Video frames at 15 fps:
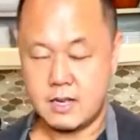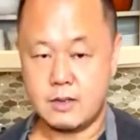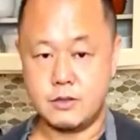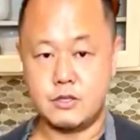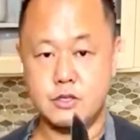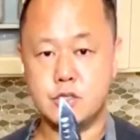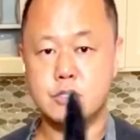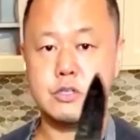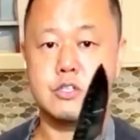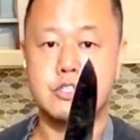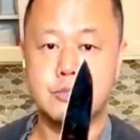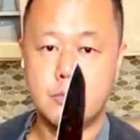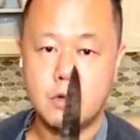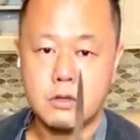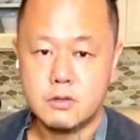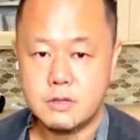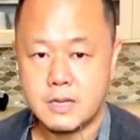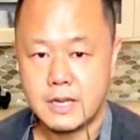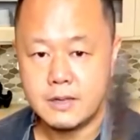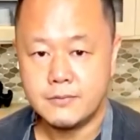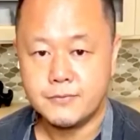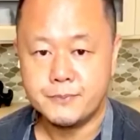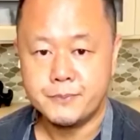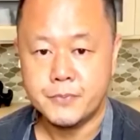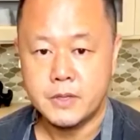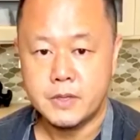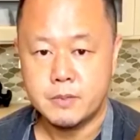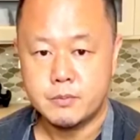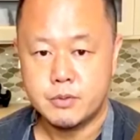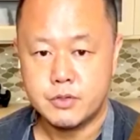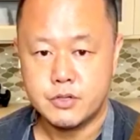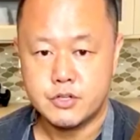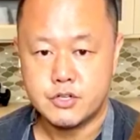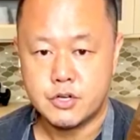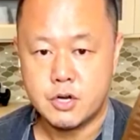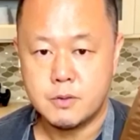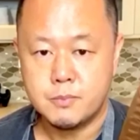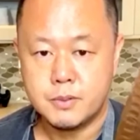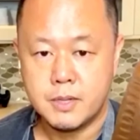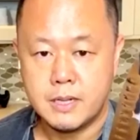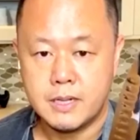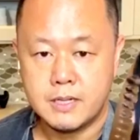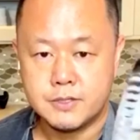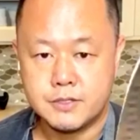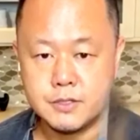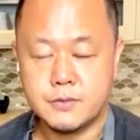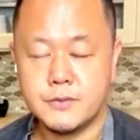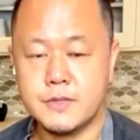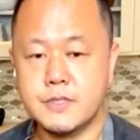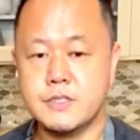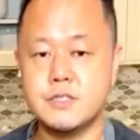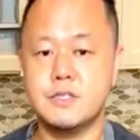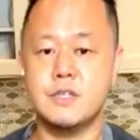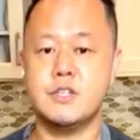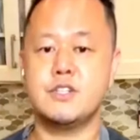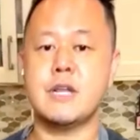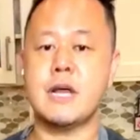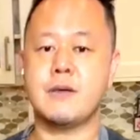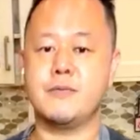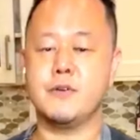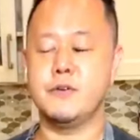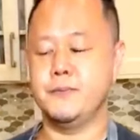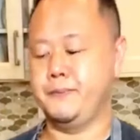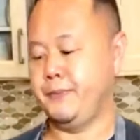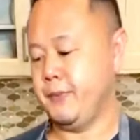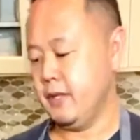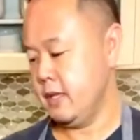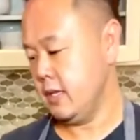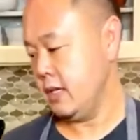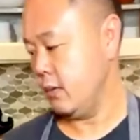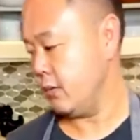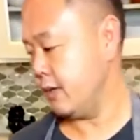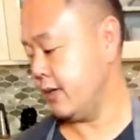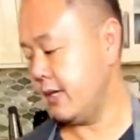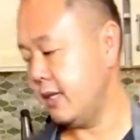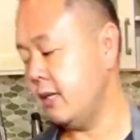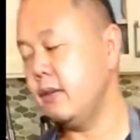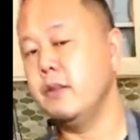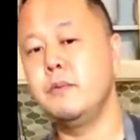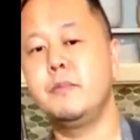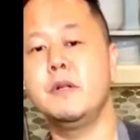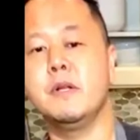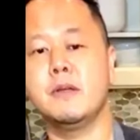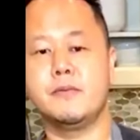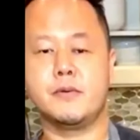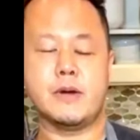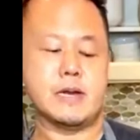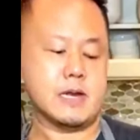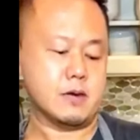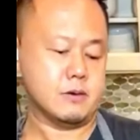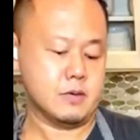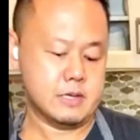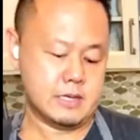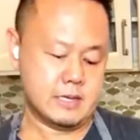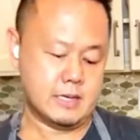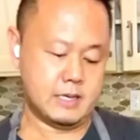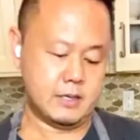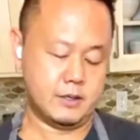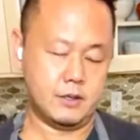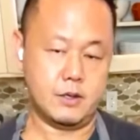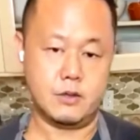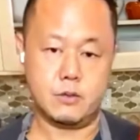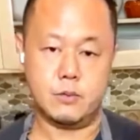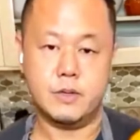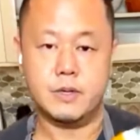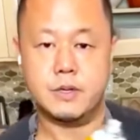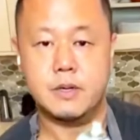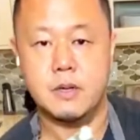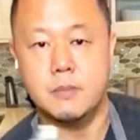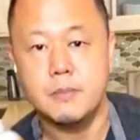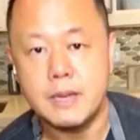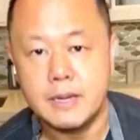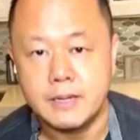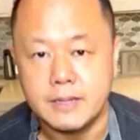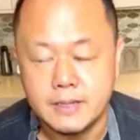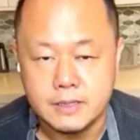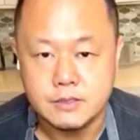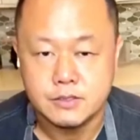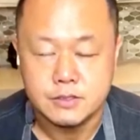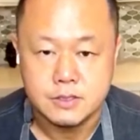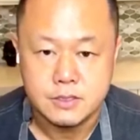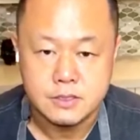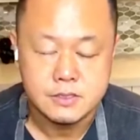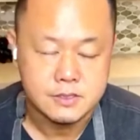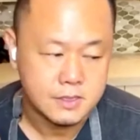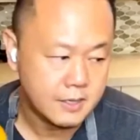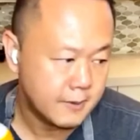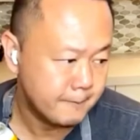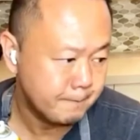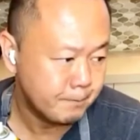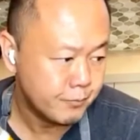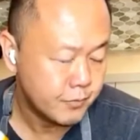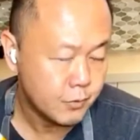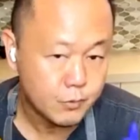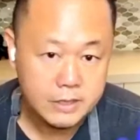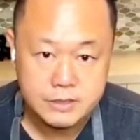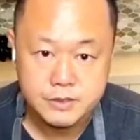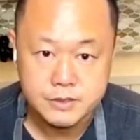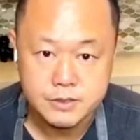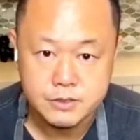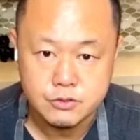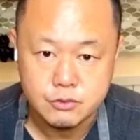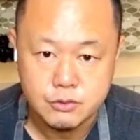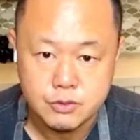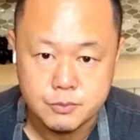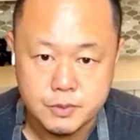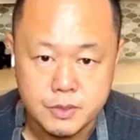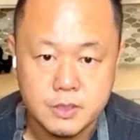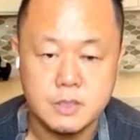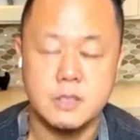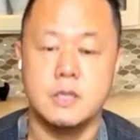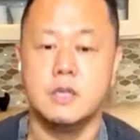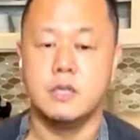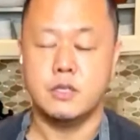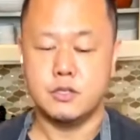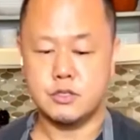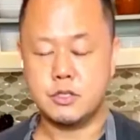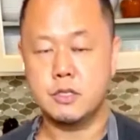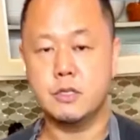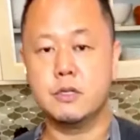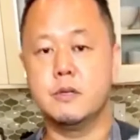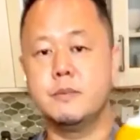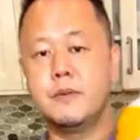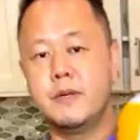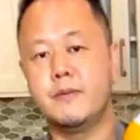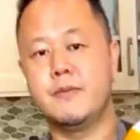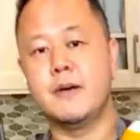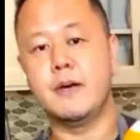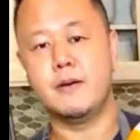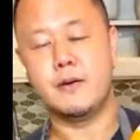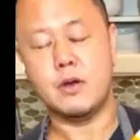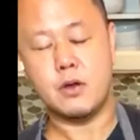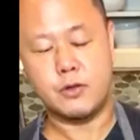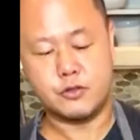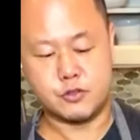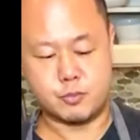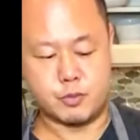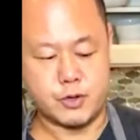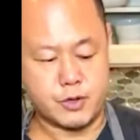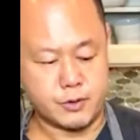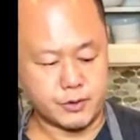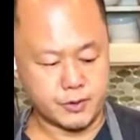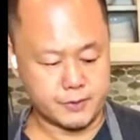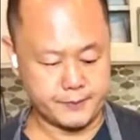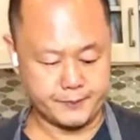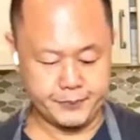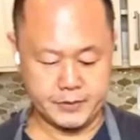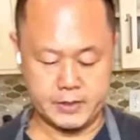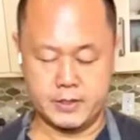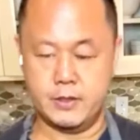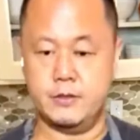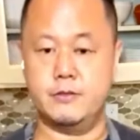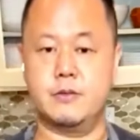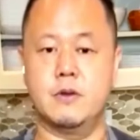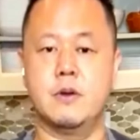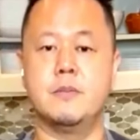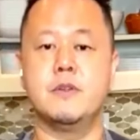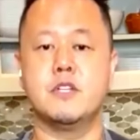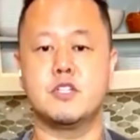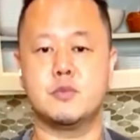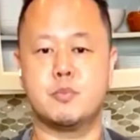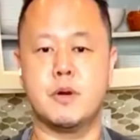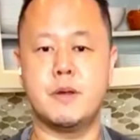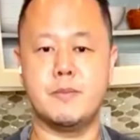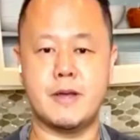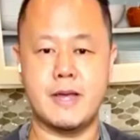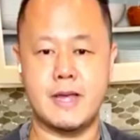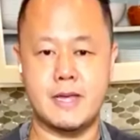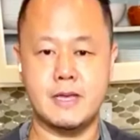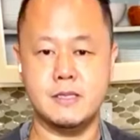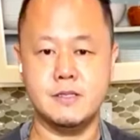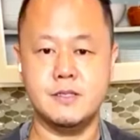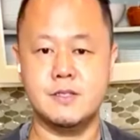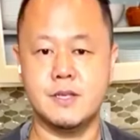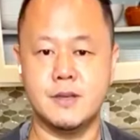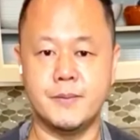using a smaller knife, pretty sharp. Sylvia, this is a jackfruit. We're gonna get into the middle of it right now. And the other way to combat against this resin is going to be using a little bit of spray oil. So I'm gonna spray my hands.